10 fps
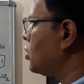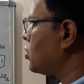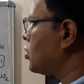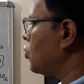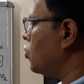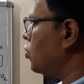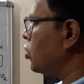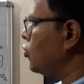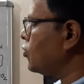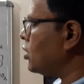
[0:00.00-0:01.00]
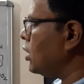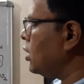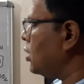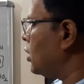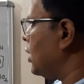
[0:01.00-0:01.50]
so you
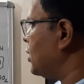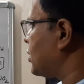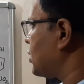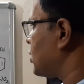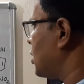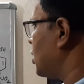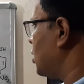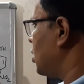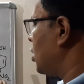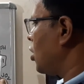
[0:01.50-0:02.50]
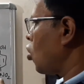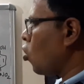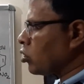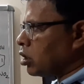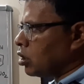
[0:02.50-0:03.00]
see this
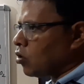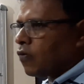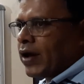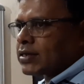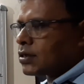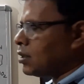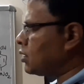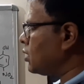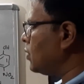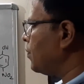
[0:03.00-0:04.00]
order of acidity.